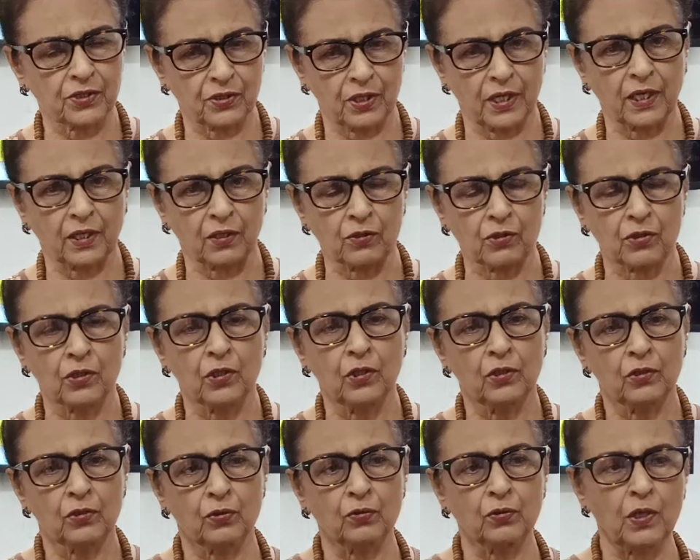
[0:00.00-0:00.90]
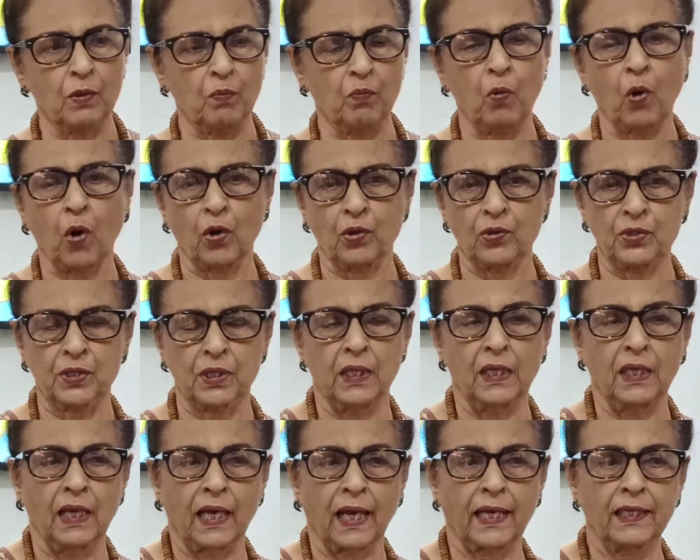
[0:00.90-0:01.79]
things to the boss,
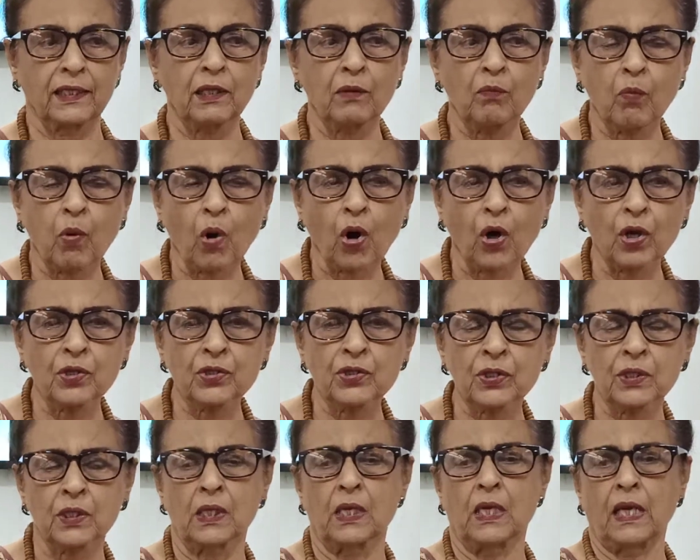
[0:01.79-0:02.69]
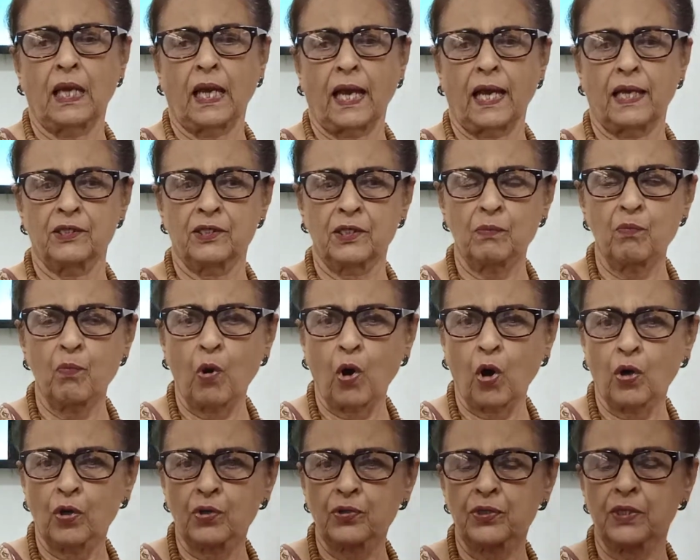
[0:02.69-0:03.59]
and the boss, as a
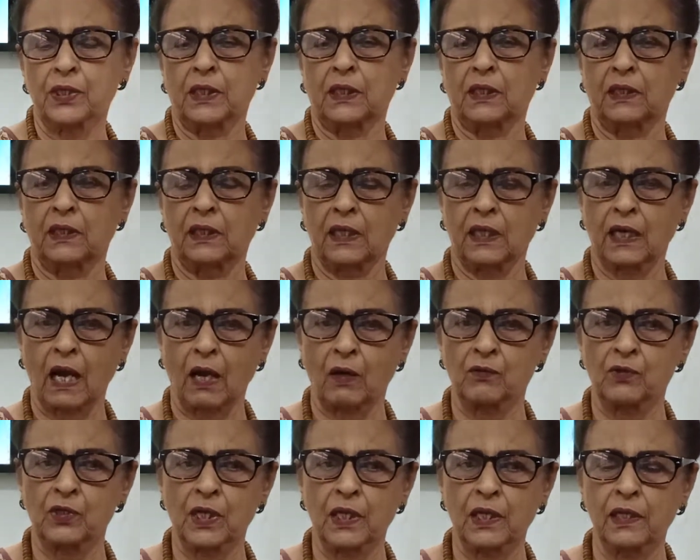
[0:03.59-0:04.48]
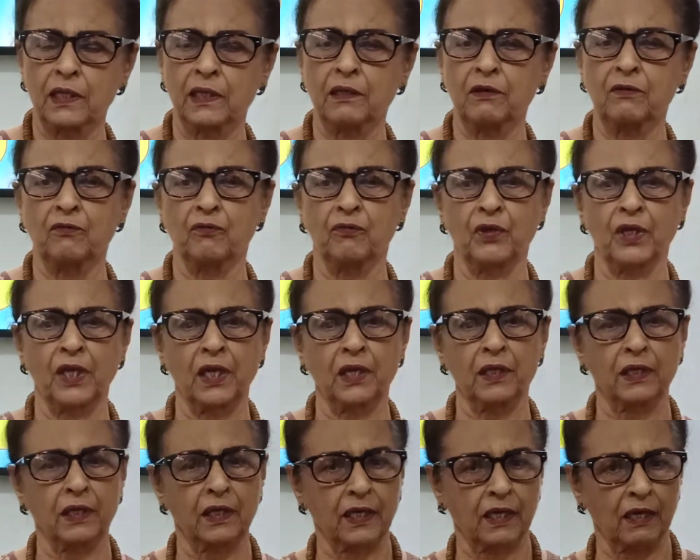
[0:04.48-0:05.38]
boss, the counselor will
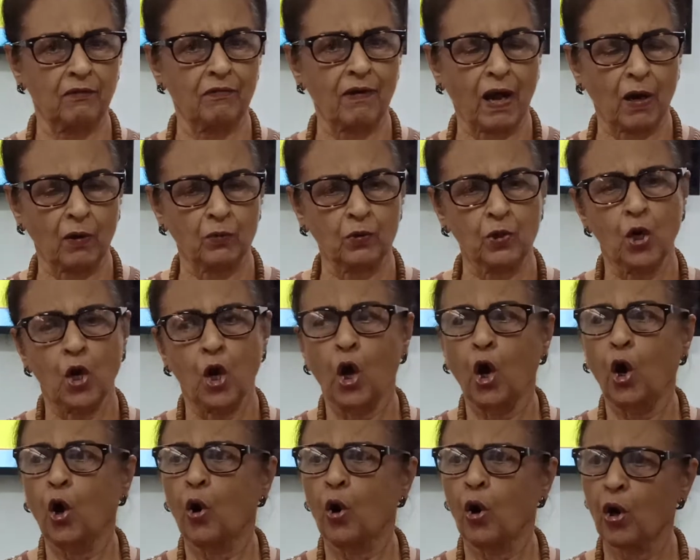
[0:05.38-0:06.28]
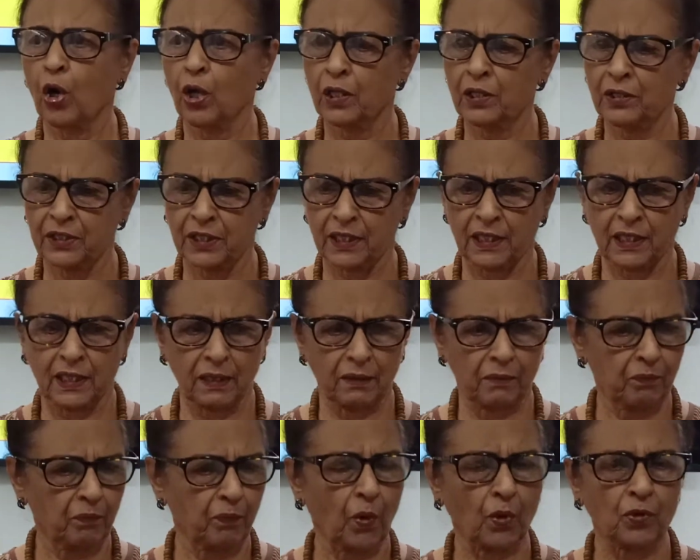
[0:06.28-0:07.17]
give out all
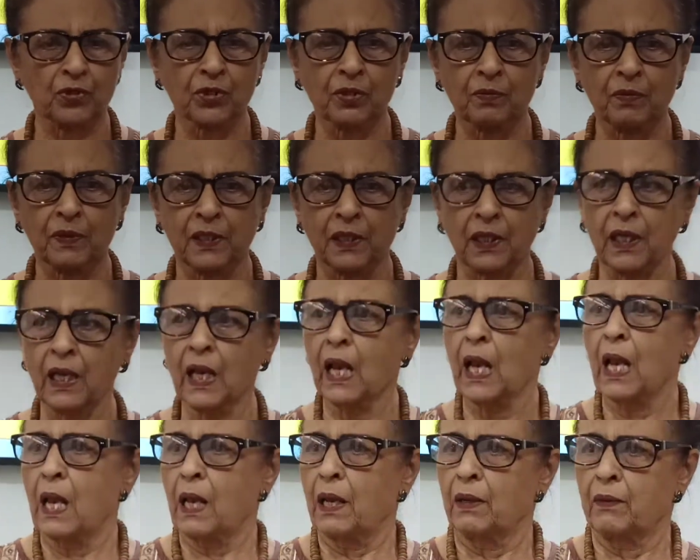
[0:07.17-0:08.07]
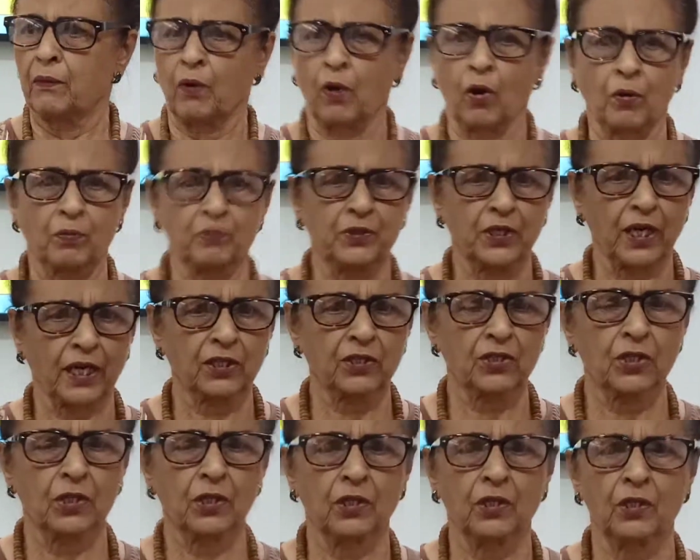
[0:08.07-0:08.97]
the possible
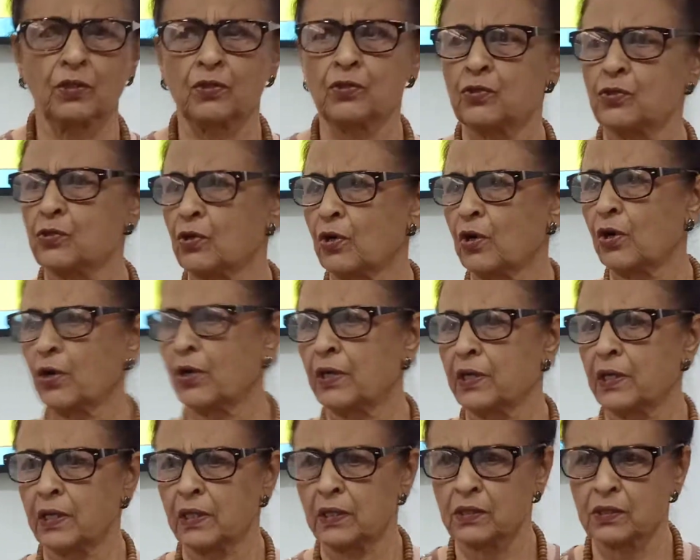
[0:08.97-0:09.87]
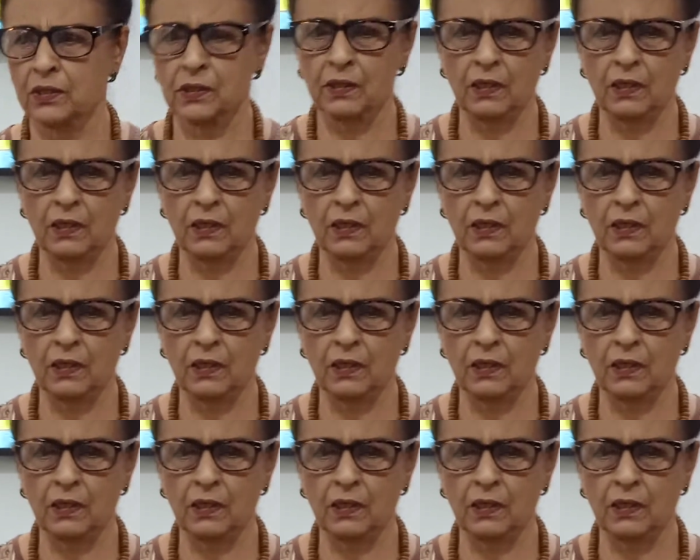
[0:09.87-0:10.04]
objections or